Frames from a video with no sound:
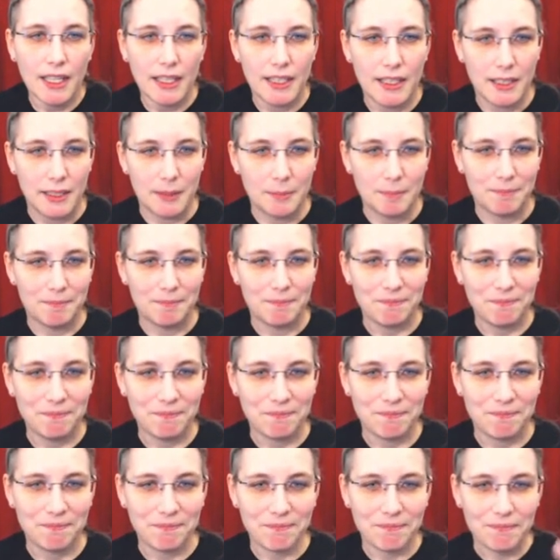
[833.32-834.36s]
Um,
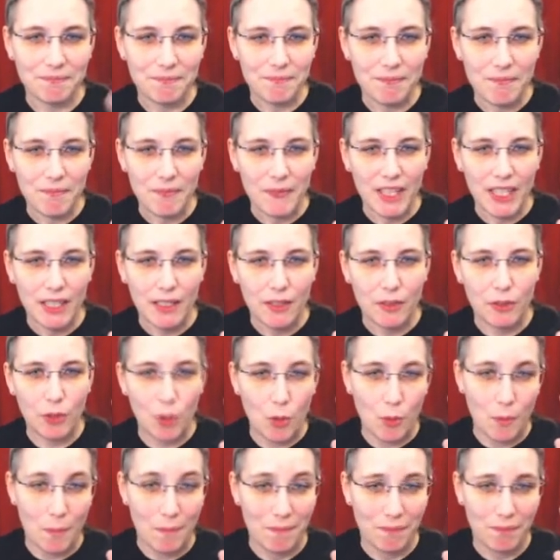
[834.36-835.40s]

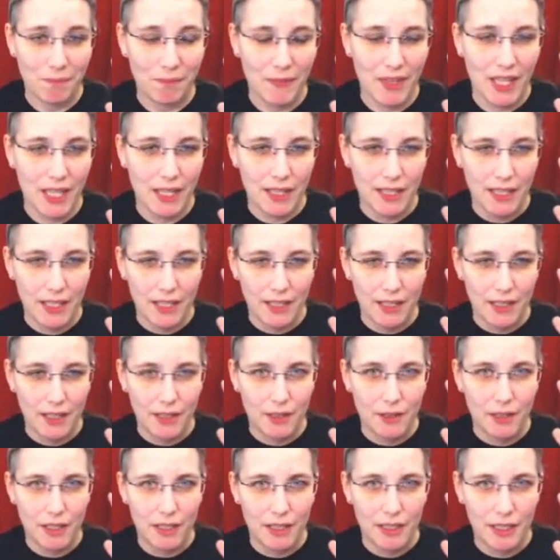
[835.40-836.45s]
so
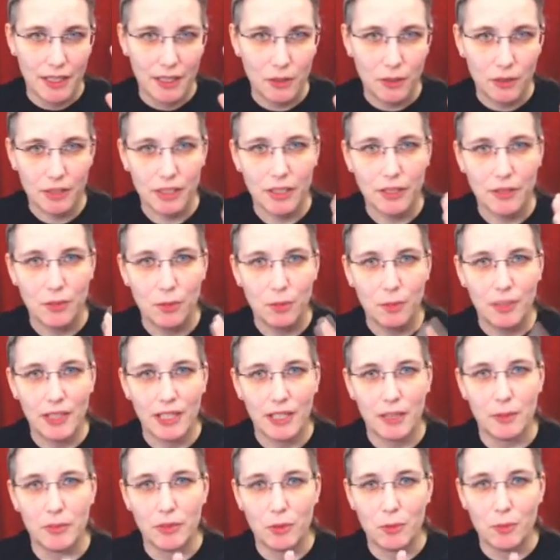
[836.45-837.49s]
in order to be
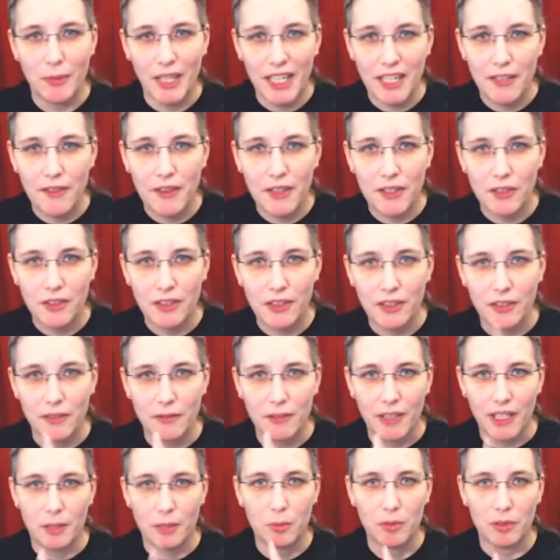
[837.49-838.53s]
able to make this a
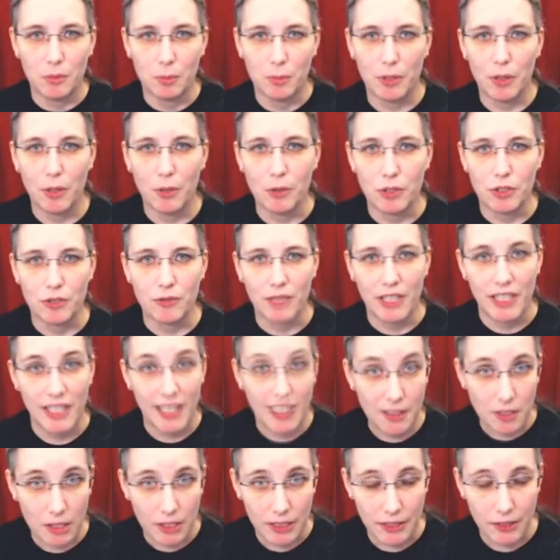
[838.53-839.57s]
viable approach
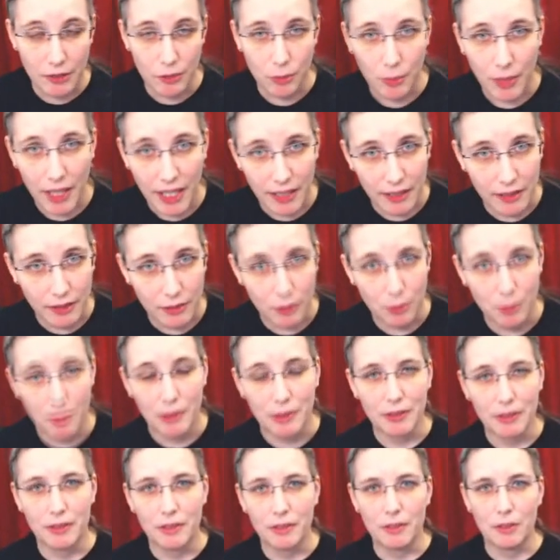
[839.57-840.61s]
financially as well to
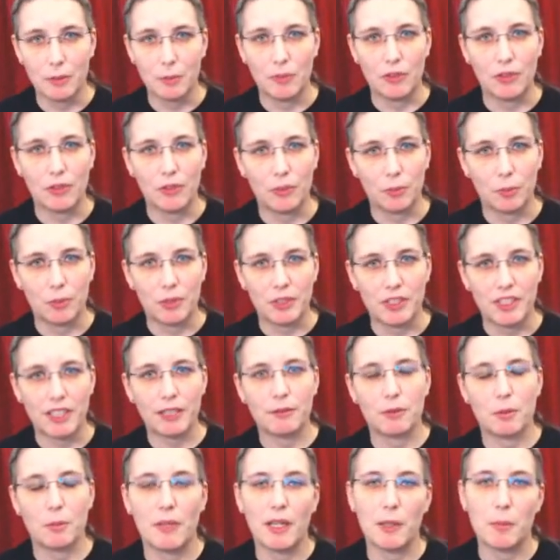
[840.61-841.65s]
work on an open source
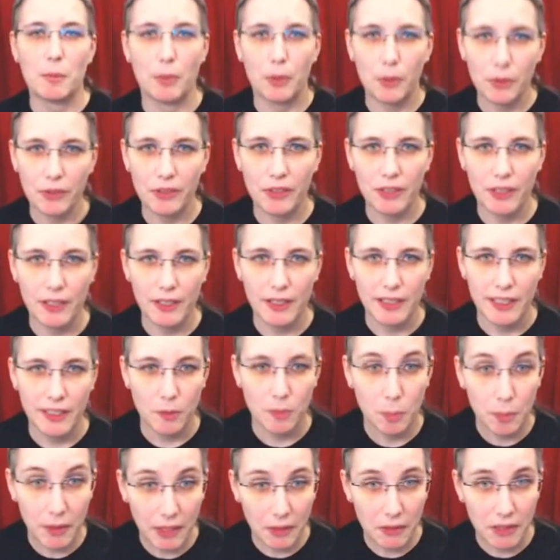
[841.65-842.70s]
project from my personal
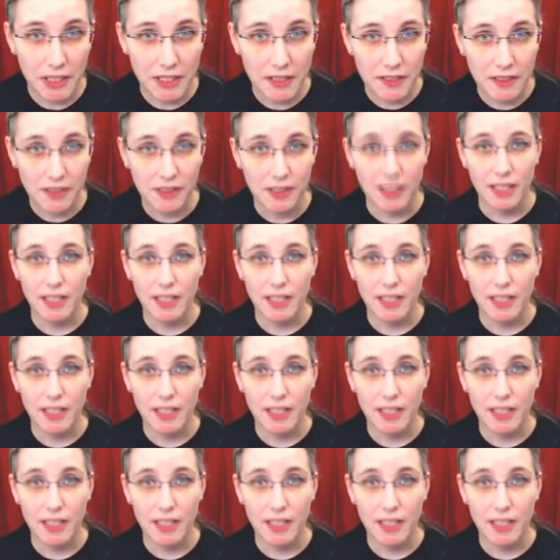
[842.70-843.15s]
experience